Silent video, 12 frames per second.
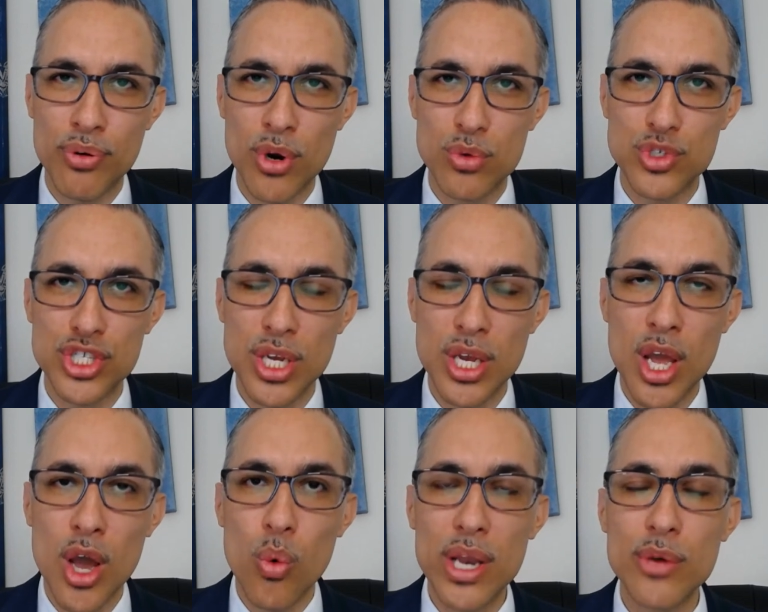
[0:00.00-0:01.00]
approach,
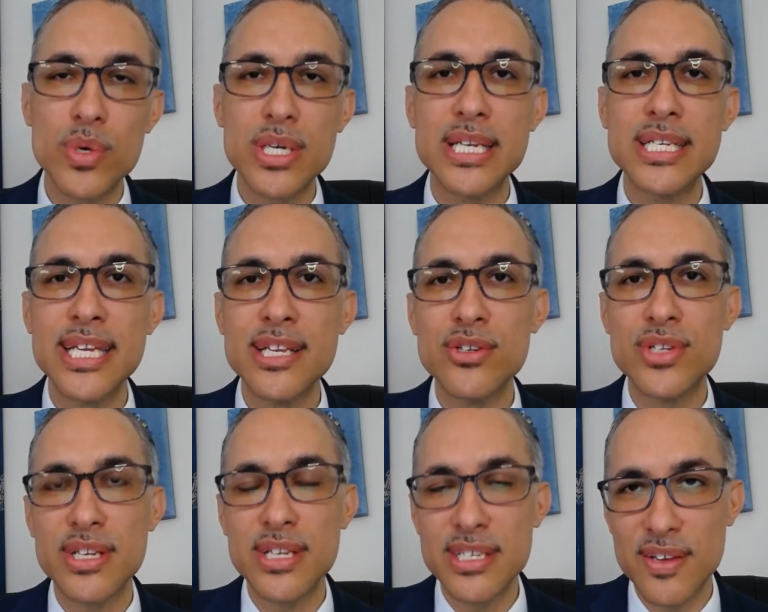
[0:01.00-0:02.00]
while it will continue
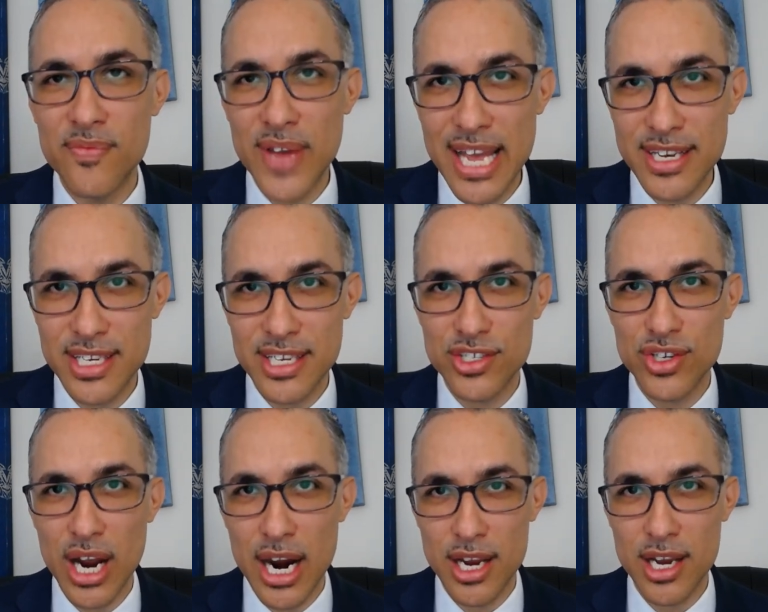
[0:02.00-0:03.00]
to
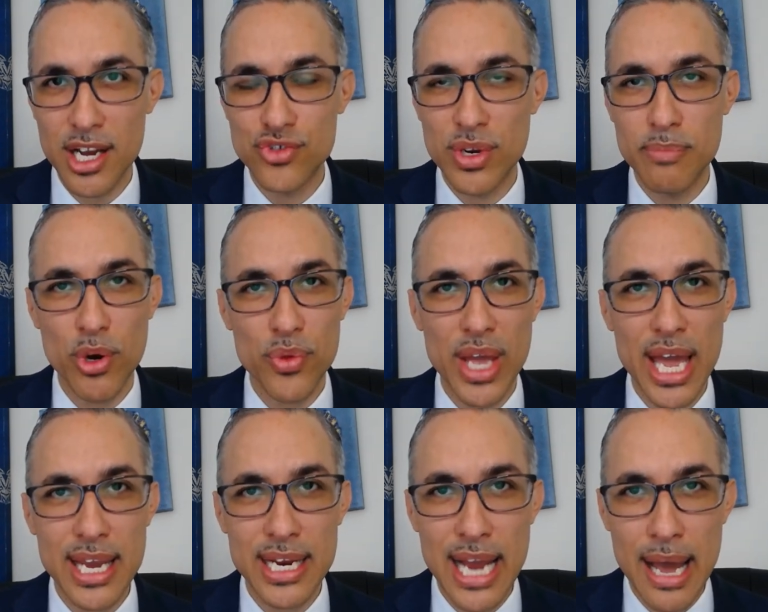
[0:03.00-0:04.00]
disadvantage our country both
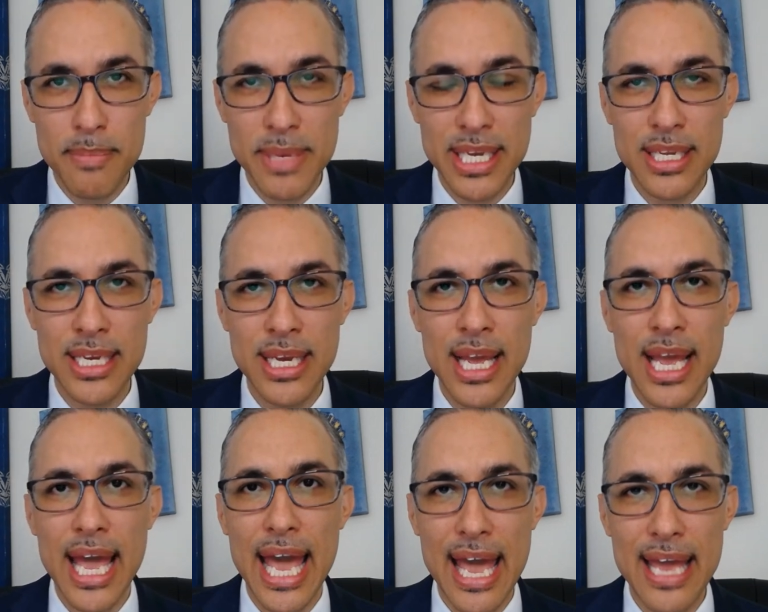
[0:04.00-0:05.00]
economically
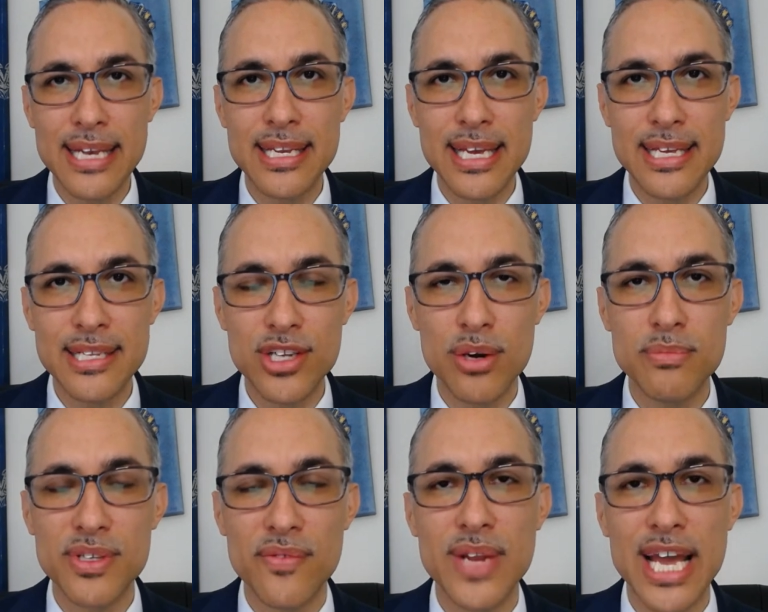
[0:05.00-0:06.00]
and in
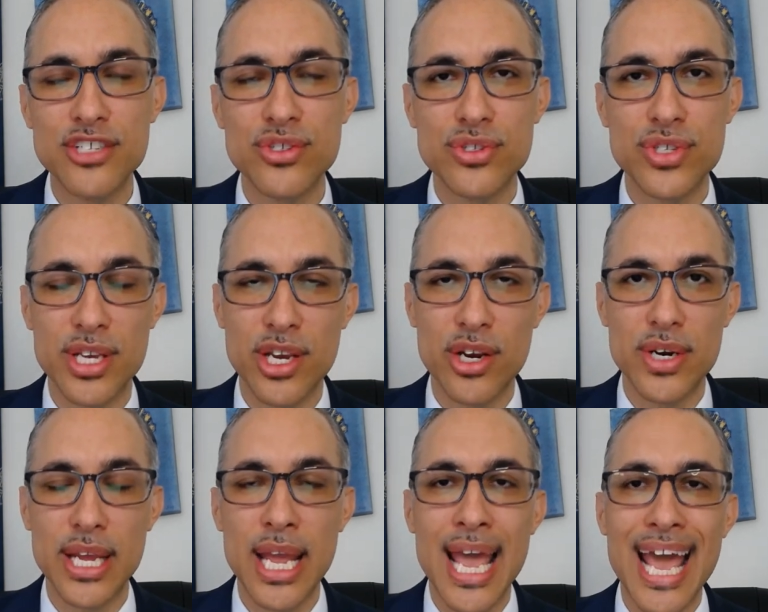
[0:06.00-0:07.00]
terms of national
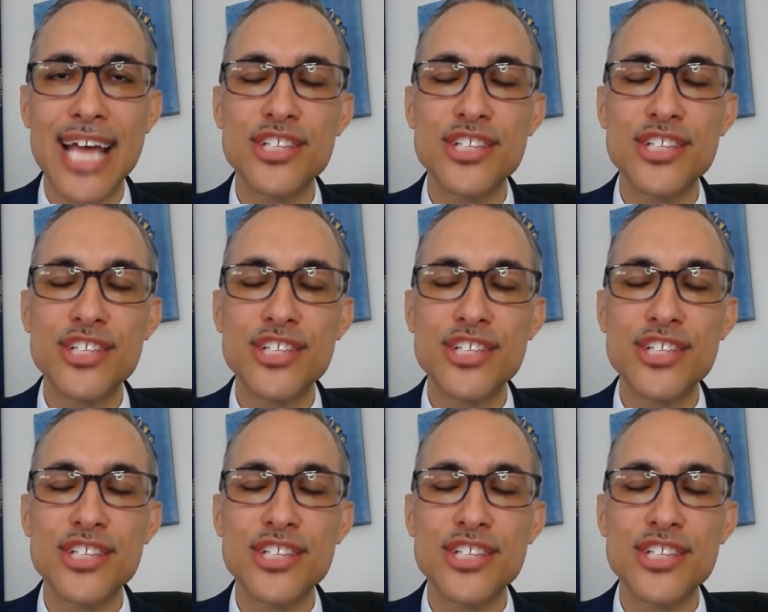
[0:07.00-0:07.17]
security.